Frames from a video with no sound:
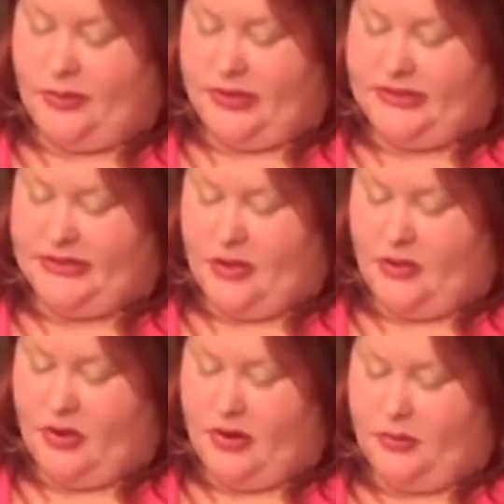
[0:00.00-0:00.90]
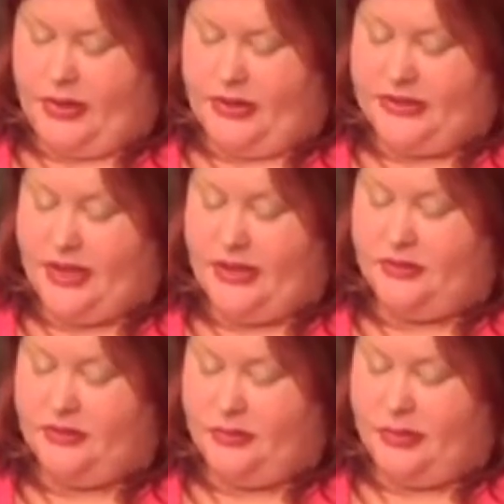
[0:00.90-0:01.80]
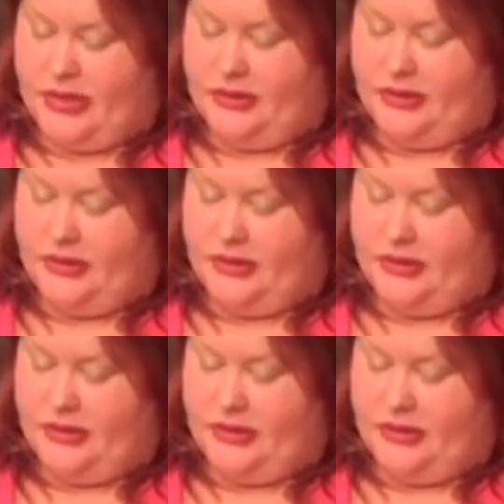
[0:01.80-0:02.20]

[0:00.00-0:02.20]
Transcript: had now crawled away to hide under the bed,